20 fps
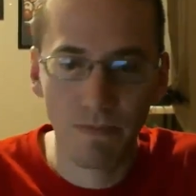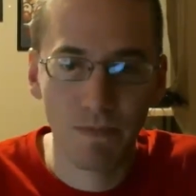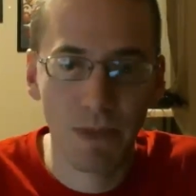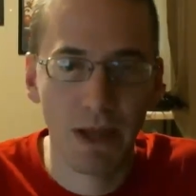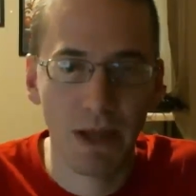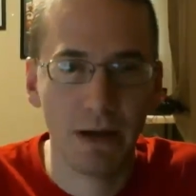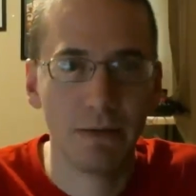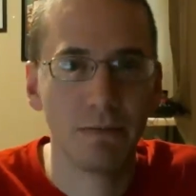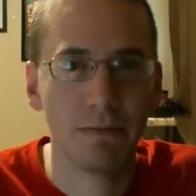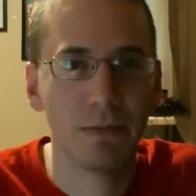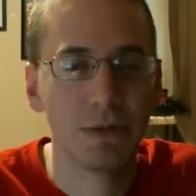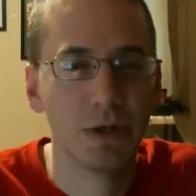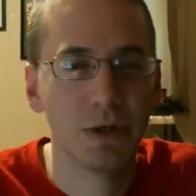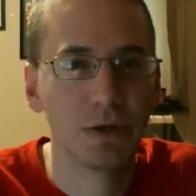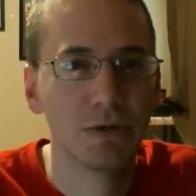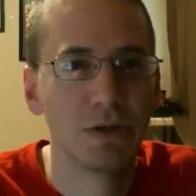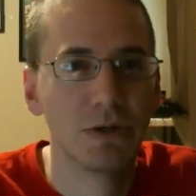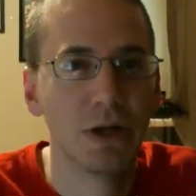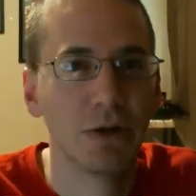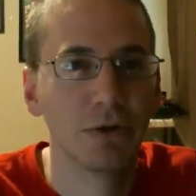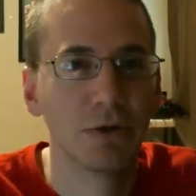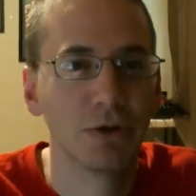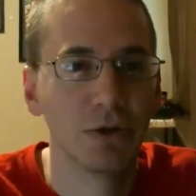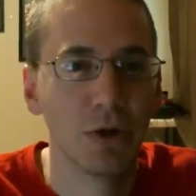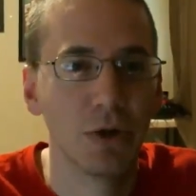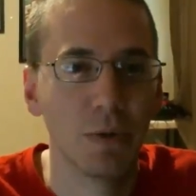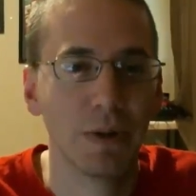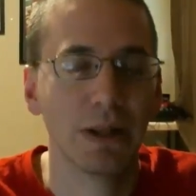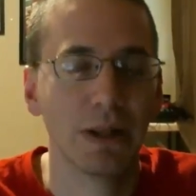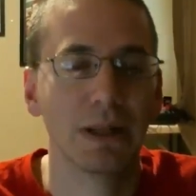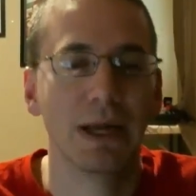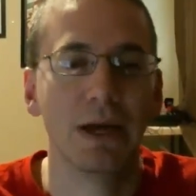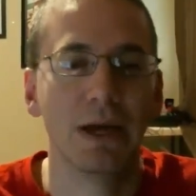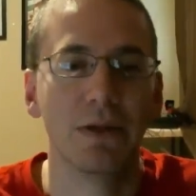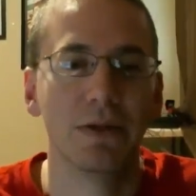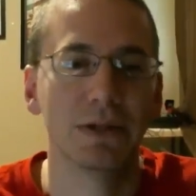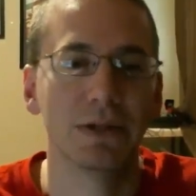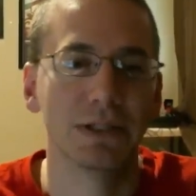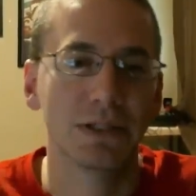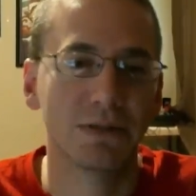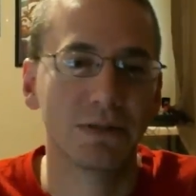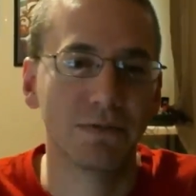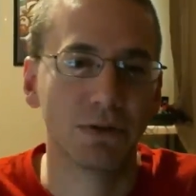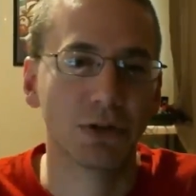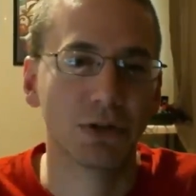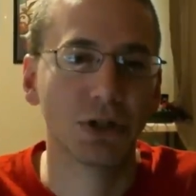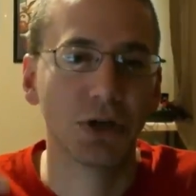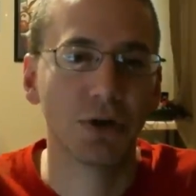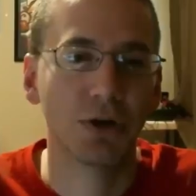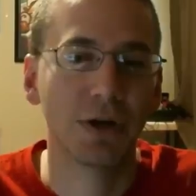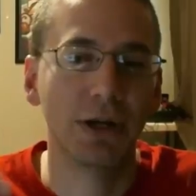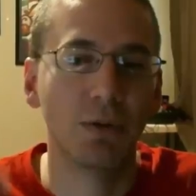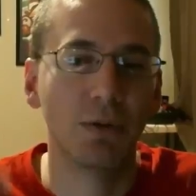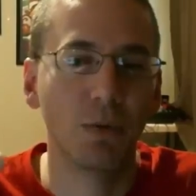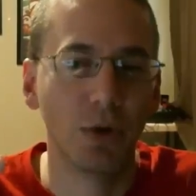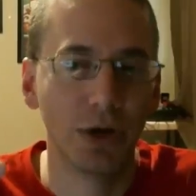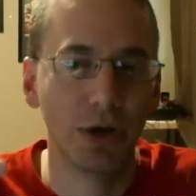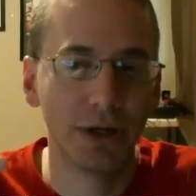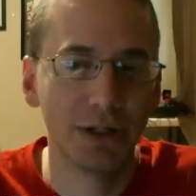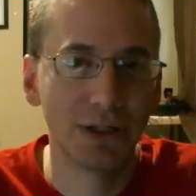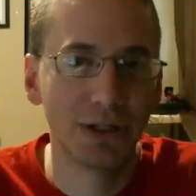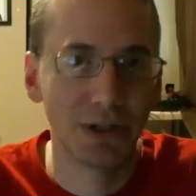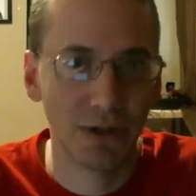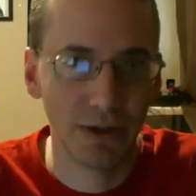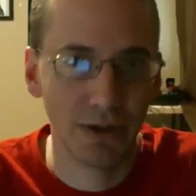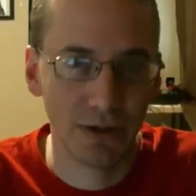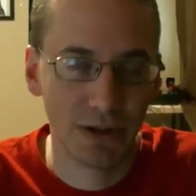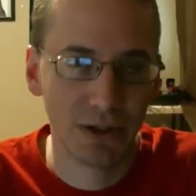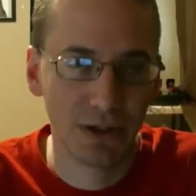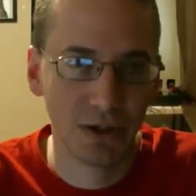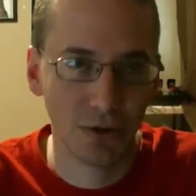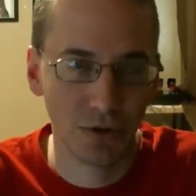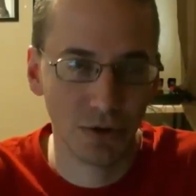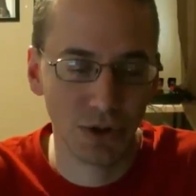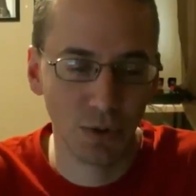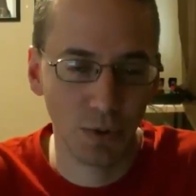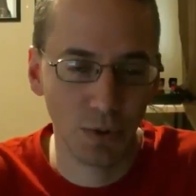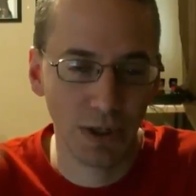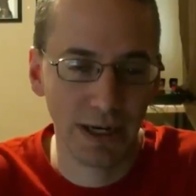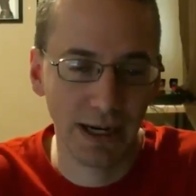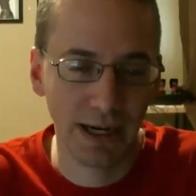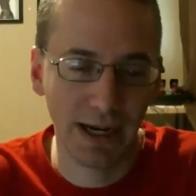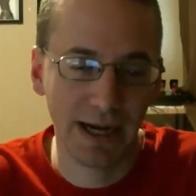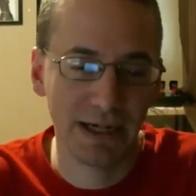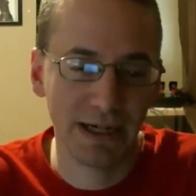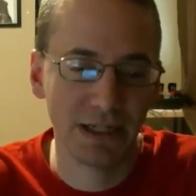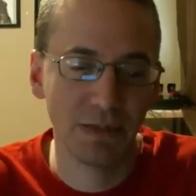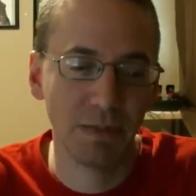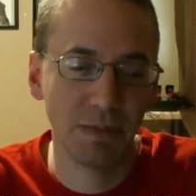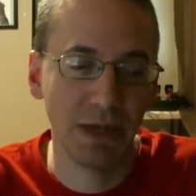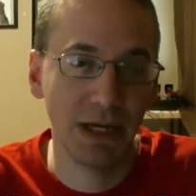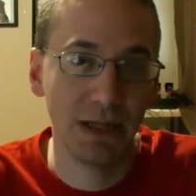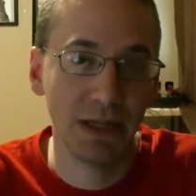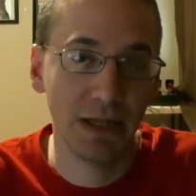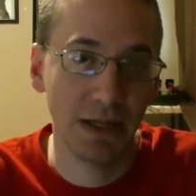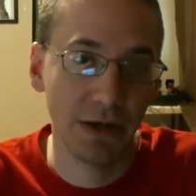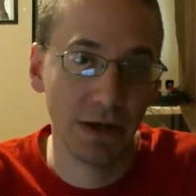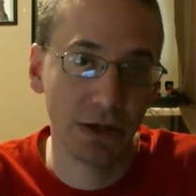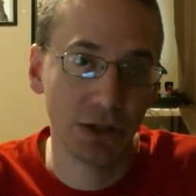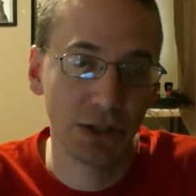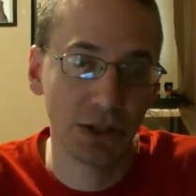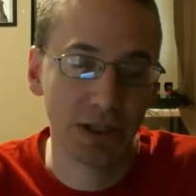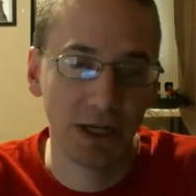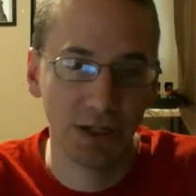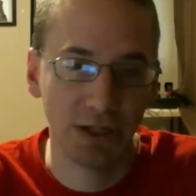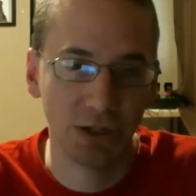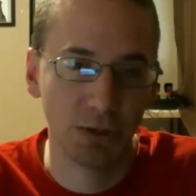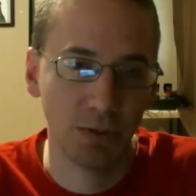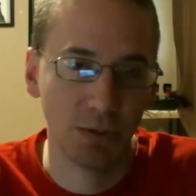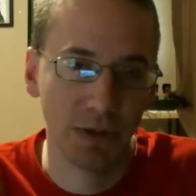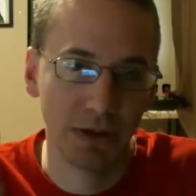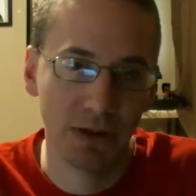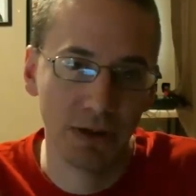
And those of you who don't know what a lathe is, it's for turning wood, so that it turns the wood at a high speed, and then you can just touch it with